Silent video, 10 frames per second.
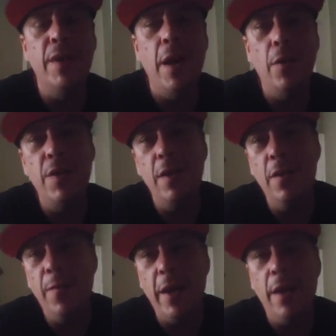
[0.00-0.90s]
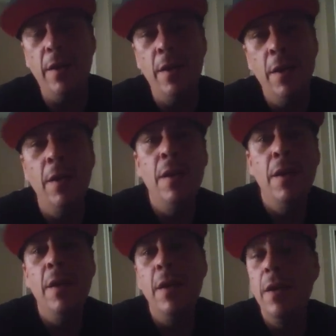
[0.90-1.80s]
Got onto the little van
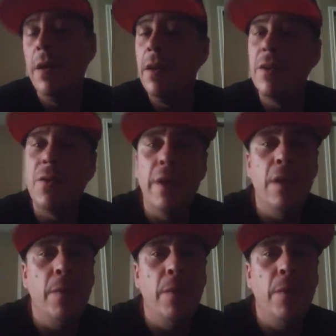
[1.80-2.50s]
and straight up